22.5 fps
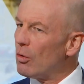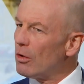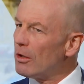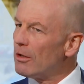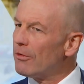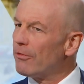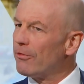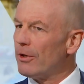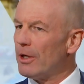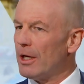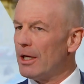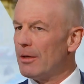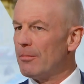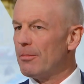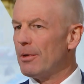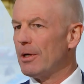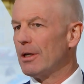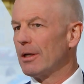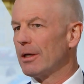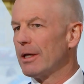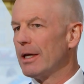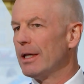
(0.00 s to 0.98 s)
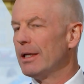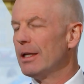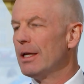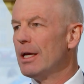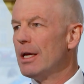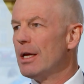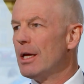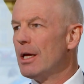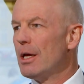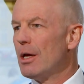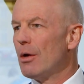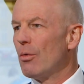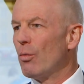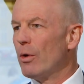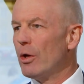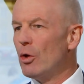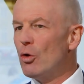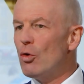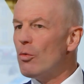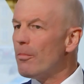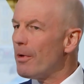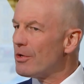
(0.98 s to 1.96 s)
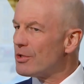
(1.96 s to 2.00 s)
qualified market,
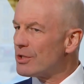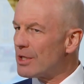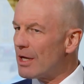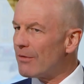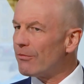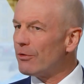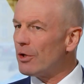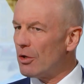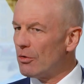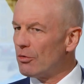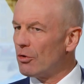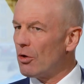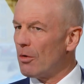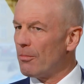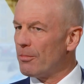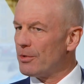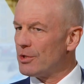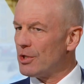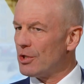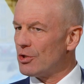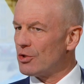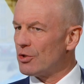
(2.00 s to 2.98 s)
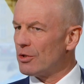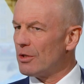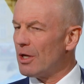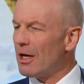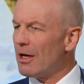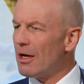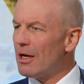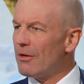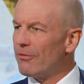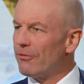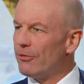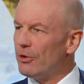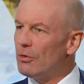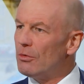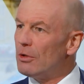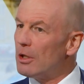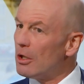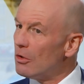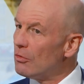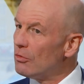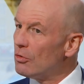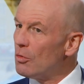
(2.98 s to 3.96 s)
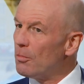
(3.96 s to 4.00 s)
we almost have no competition. A few
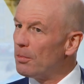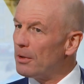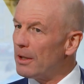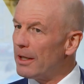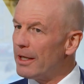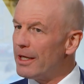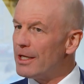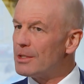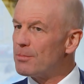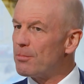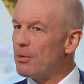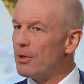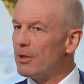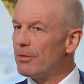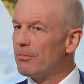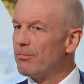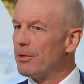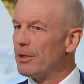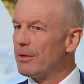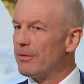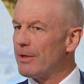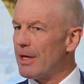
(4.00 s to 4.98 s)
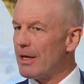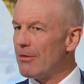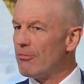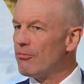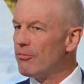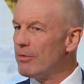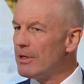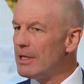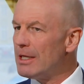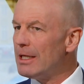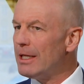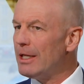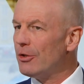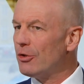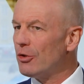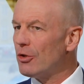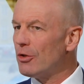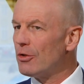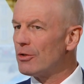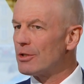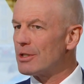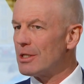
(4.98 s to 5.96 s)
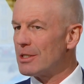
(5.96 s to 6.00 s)
local players, but they're really
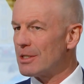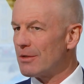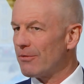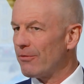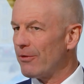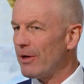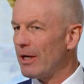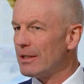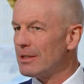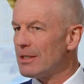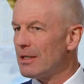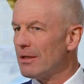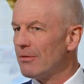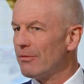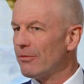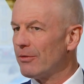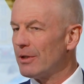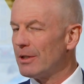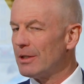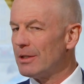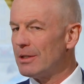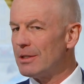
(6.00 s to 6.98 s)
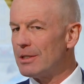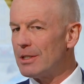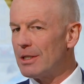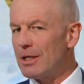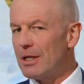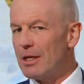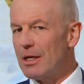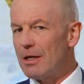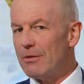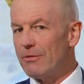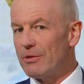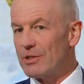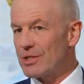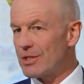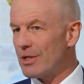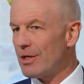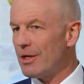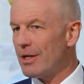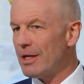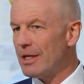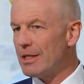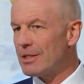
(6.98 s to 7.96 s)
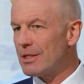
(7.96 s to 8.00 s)
not as effective and of a
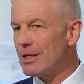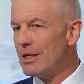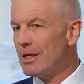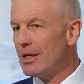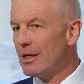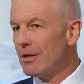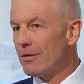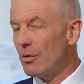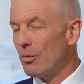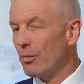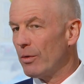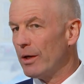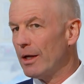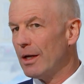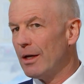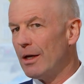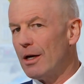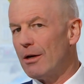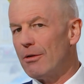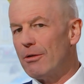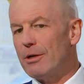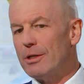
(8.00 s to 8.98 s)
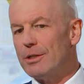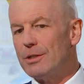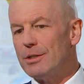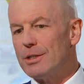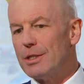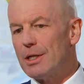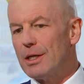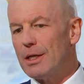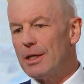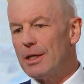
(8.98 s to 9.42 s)
size that we are. And